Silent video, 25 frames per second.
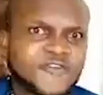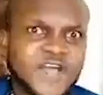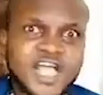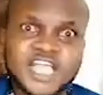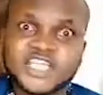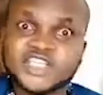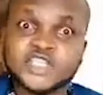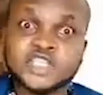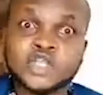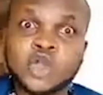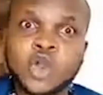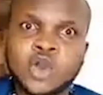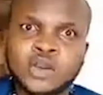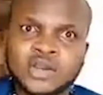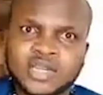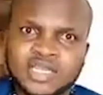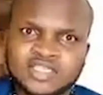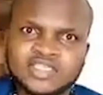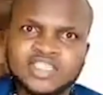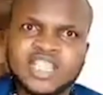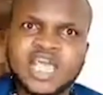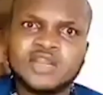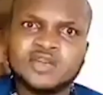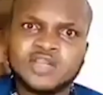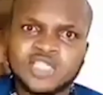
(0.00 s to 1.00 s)
The first
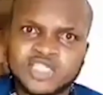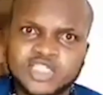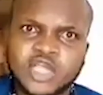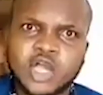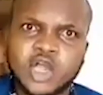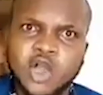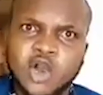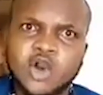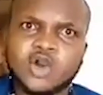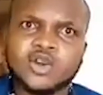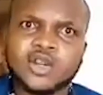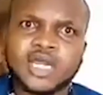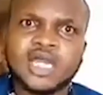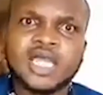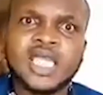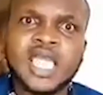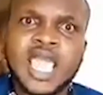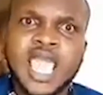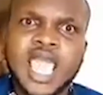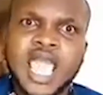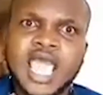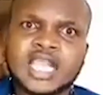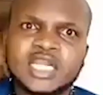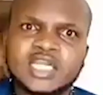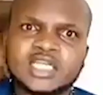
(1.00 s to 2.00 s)
horror is there is a horror.
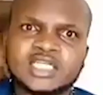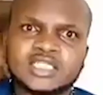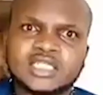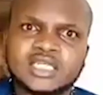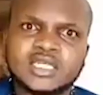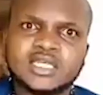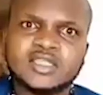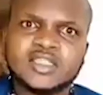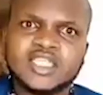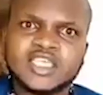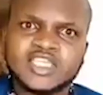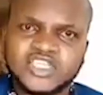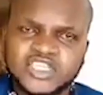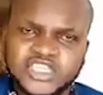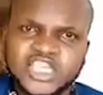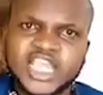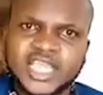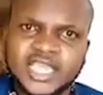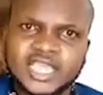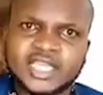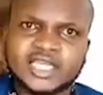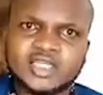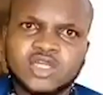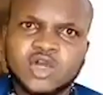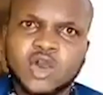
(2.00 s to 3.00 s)
And the
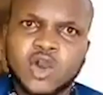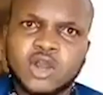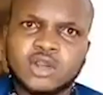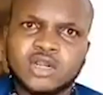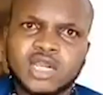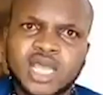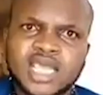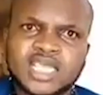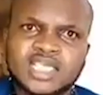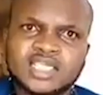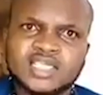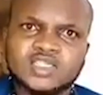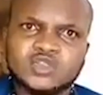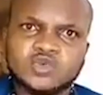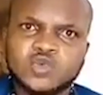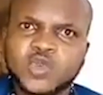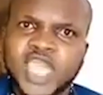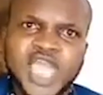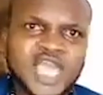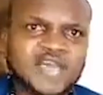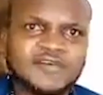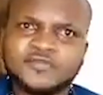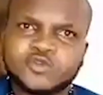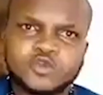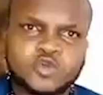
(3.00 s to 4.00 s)
second horror
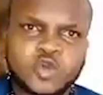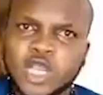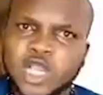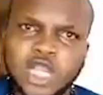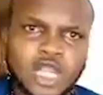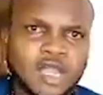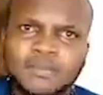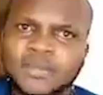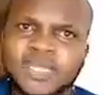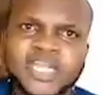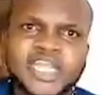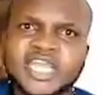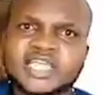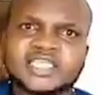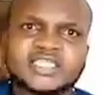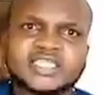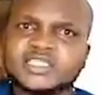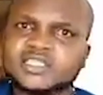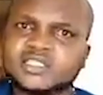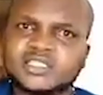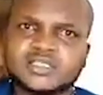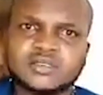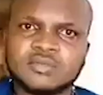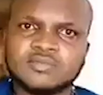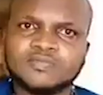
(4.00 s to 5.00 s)
is we have to
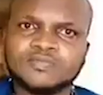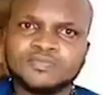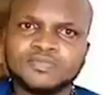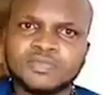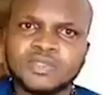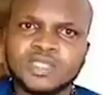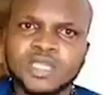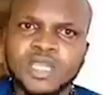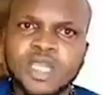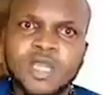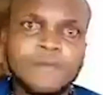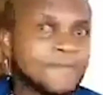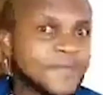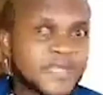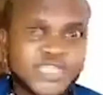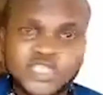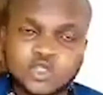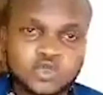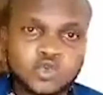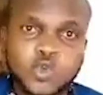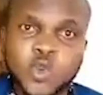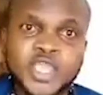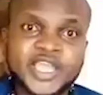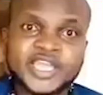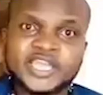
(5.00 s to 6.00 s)
accommodate it.
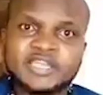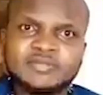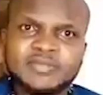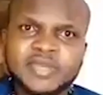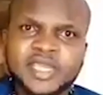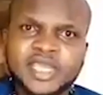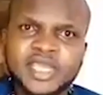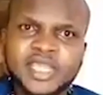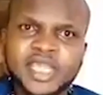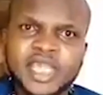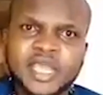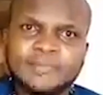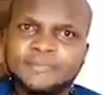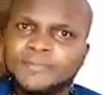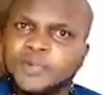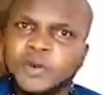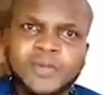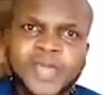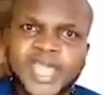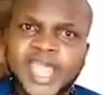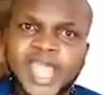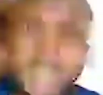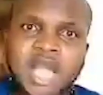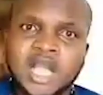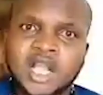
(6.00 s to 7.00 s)
Persuade me,
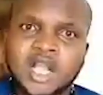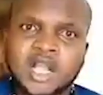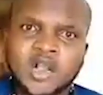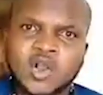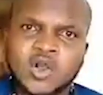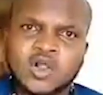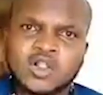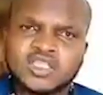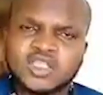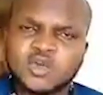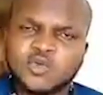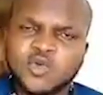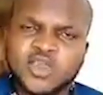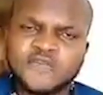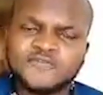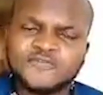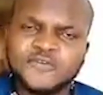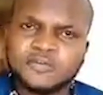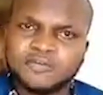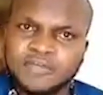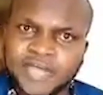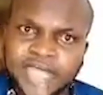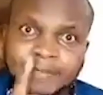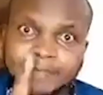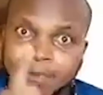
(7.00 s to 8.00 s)
Aubameyang, all the
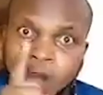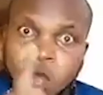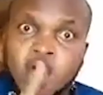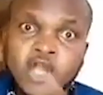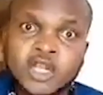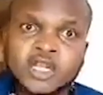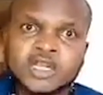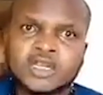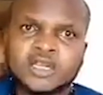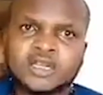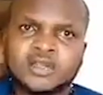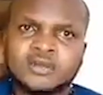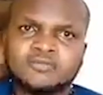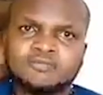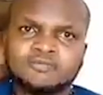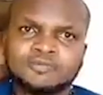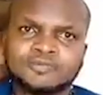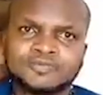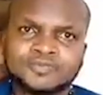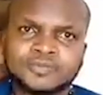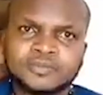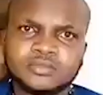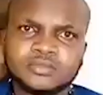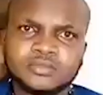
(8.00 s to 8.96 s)
way from Gabon.